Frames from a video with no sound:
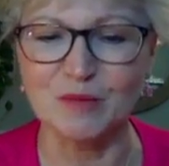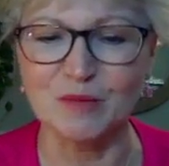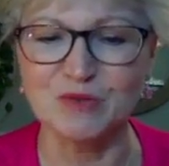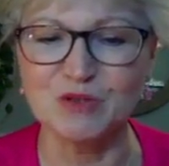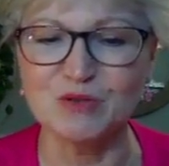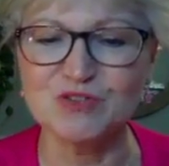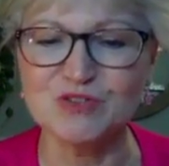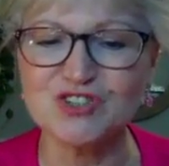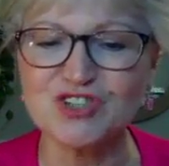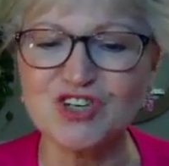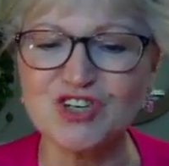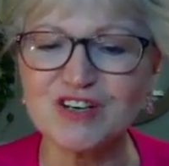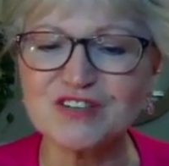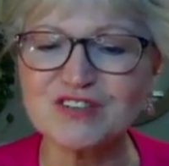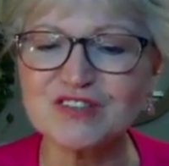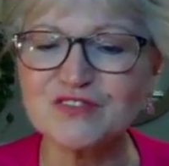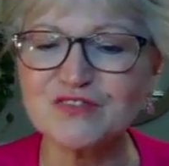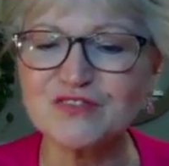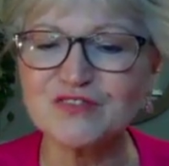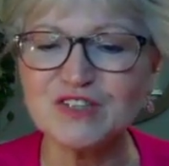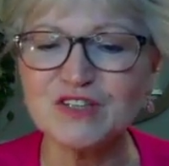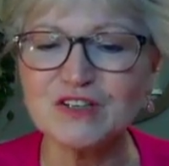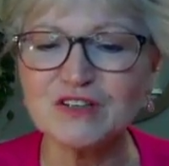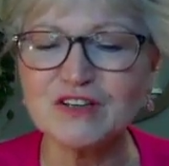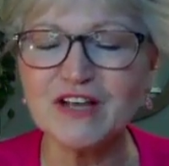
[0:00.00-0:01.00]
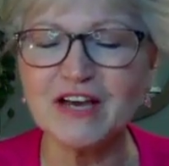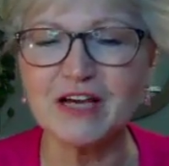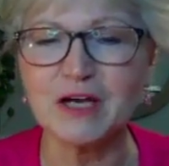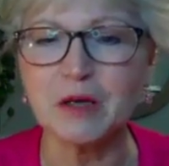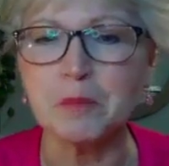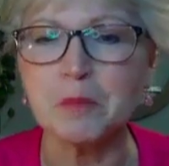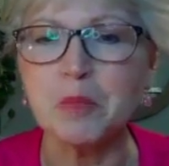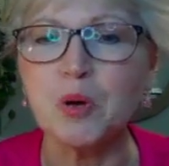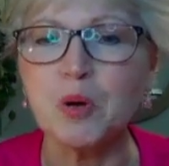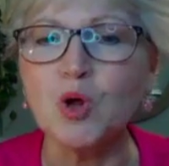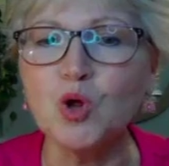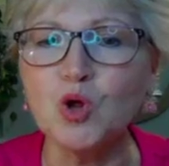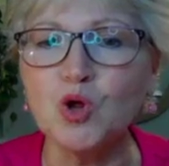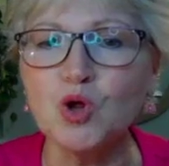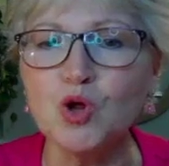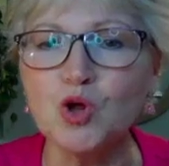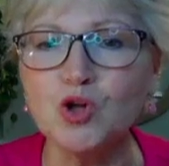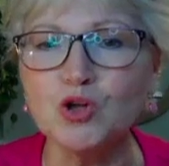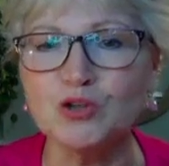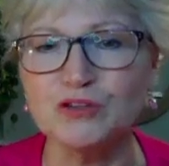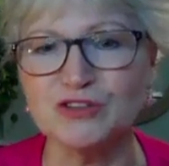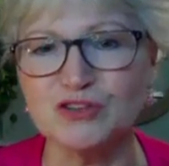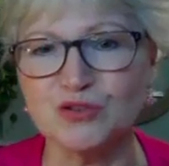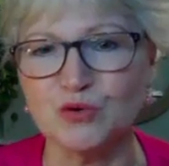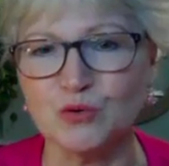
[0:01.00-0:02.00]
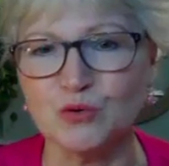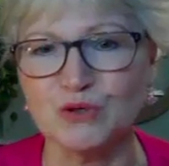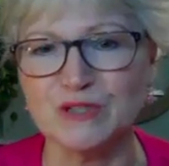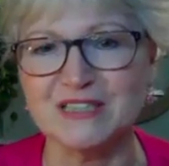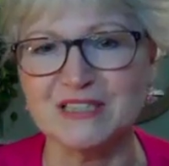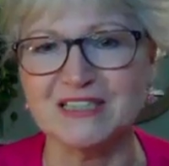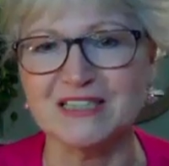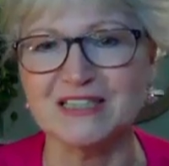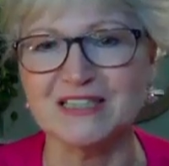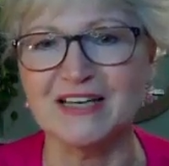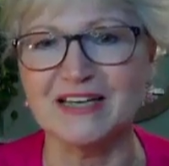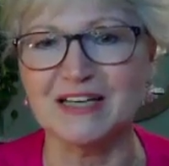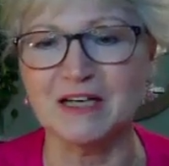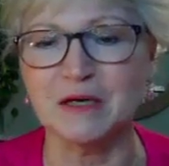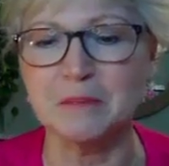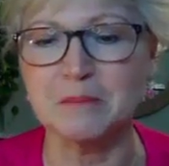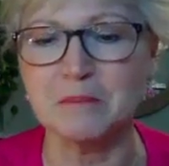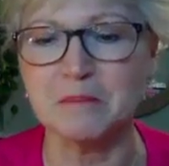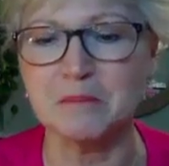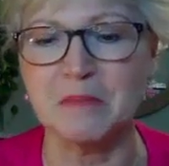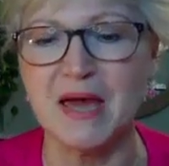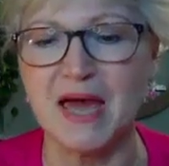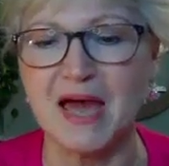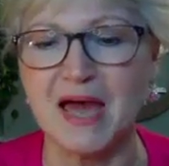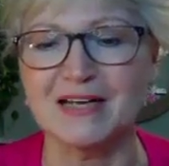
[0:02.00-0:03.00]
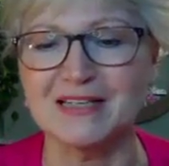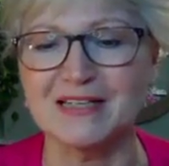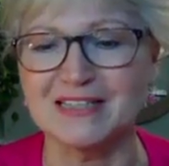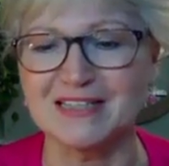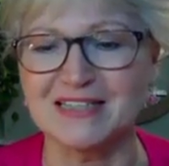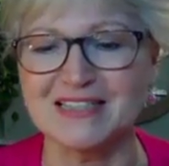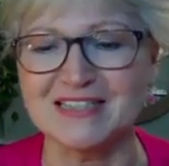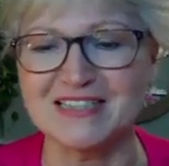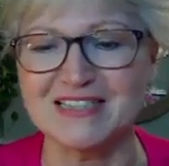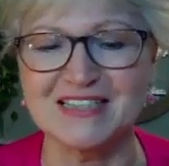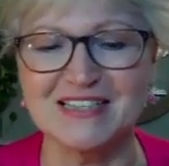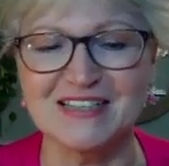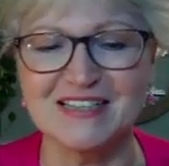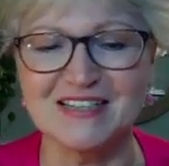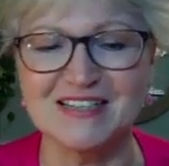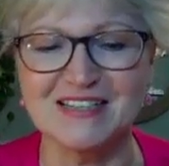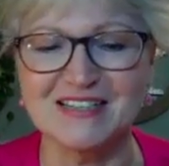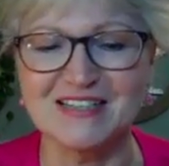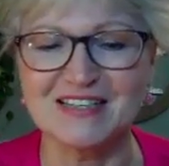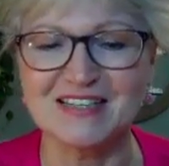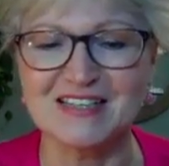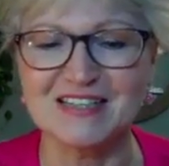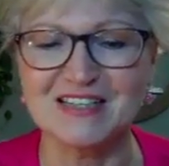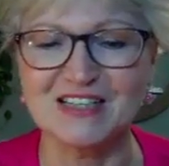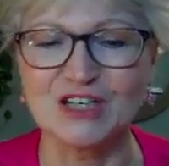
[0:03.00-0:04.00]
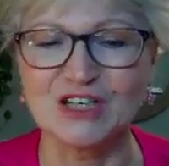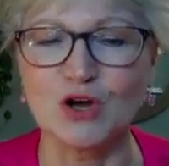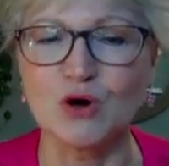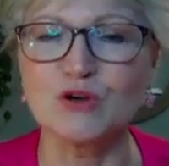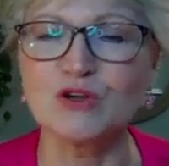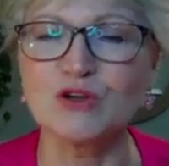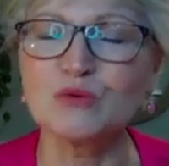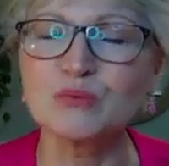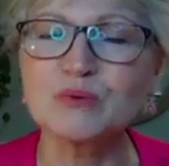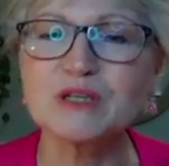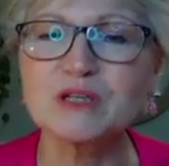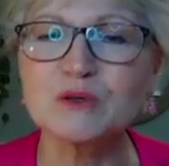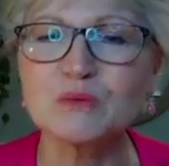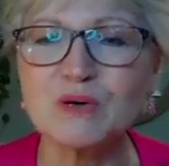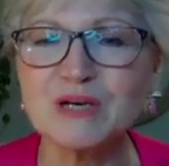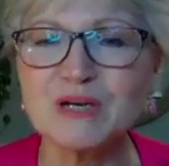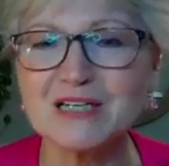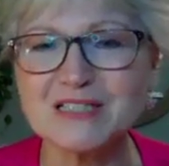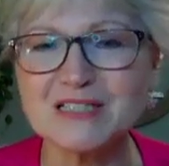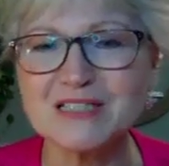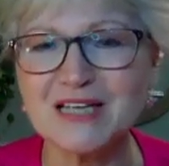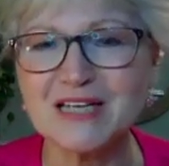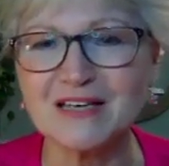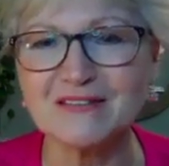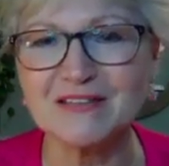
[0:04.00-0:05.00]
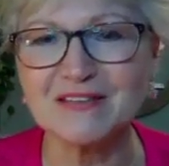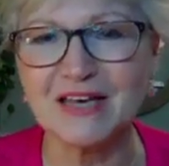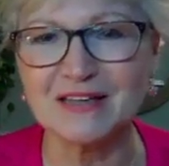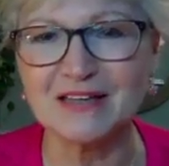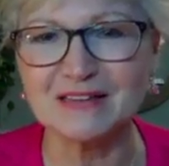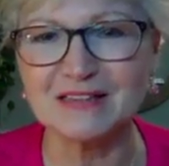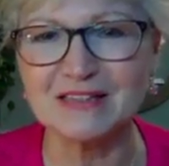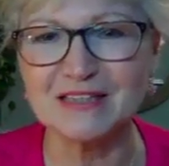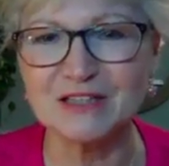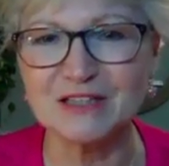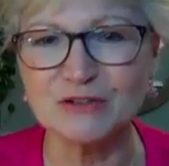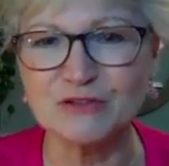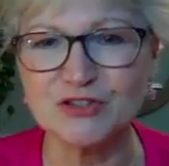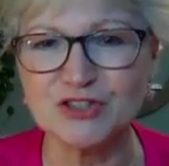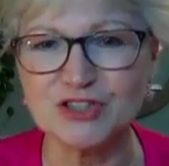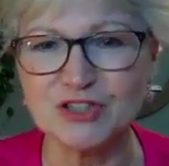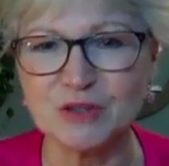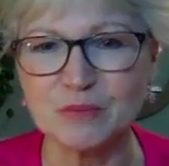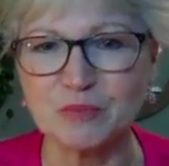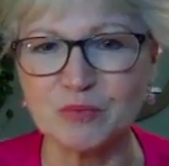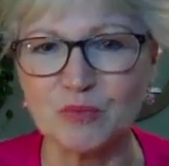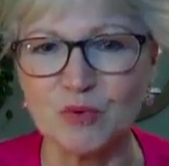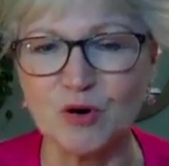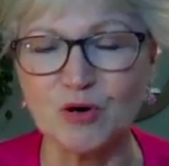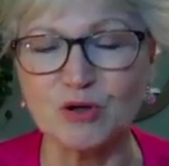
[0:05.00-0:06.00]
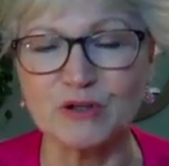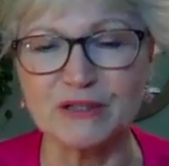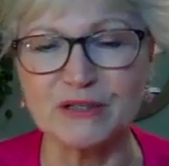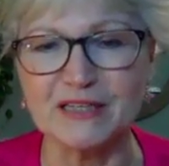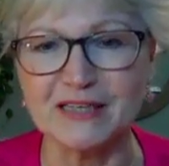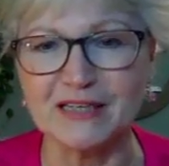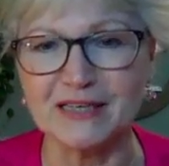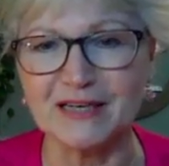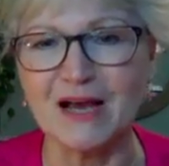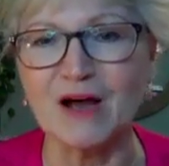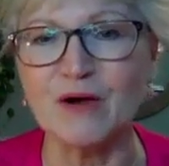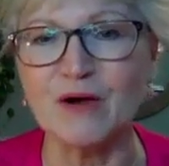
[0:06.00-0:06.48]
You just feel like pulled towards it, like a magnet. You really want to take that leadership role and get